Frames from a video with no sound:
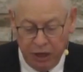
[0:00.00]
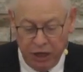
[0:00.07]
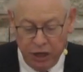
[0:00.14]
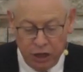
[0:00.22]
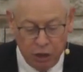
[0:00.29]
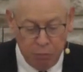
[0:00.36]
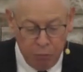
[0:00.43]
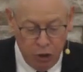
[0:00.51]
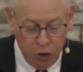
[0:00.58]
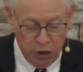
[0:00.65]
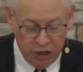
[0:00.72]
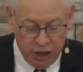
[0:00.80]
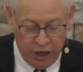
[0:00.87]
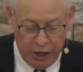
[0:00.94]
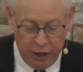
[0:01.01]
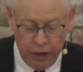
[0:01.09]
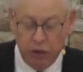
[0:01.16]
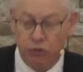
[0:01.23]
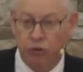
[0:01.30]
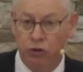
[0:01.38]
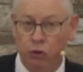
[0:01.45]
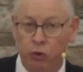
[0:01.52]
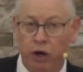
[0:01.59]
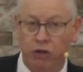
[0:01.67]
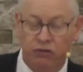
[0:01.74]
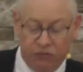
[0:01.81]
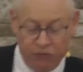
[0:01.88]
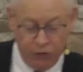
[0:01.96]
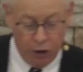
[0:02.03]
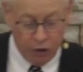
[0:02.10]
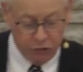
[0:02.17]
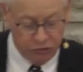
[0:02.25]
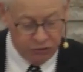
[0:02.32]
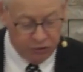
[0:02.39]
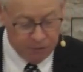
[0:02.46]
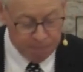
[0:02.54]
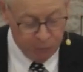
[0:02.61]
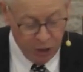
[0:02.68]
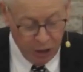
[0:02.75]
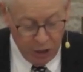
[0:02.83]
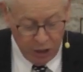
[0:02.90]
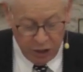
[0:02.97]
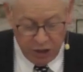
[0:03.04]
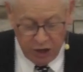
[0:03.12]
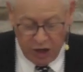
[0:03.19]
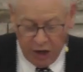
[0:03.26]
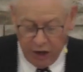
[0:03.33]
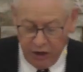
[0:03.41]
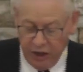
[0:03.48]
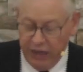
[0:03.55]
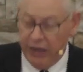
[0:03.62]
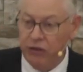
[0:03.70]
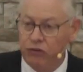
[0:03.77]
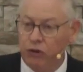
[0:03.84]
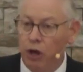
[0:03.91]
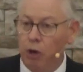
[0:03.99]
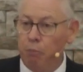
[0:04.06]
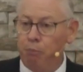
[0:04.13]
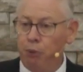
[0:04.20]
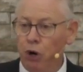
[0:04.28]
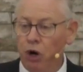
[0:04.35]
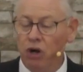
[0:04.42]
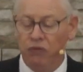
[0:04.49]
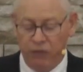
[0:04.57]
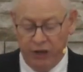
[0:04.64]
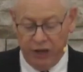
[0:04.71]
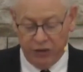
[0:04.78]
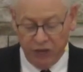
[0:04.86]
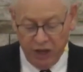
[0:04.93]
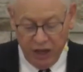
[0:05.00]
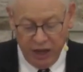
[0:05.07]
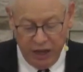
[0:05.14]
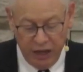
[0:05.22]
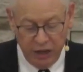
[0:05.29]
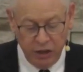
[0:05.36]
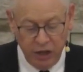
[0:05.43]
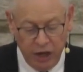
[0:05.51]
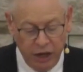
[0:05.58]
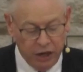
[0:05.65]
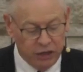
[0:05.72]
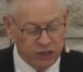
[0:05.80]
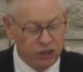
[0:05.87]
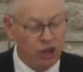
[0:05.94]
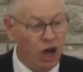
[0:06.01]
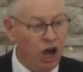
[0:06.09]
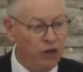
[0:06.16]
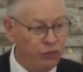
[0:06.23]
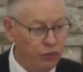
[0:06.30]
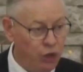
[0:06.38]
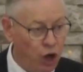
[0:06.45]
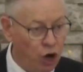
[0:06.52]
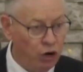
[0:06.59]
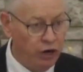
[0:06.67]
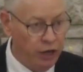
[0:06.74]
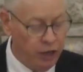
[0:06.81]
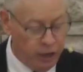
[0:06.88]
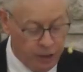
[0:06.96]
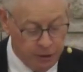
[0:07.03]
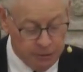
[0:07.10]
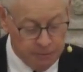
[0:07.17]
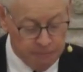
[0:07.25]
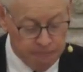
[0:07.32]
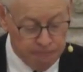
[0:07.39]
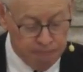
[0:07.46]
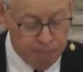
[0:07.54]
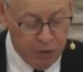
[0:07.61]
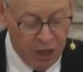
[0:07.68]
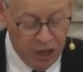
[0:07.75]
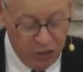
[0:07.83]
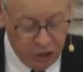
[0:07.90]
communicating to us. First, God is perfect in his authority. The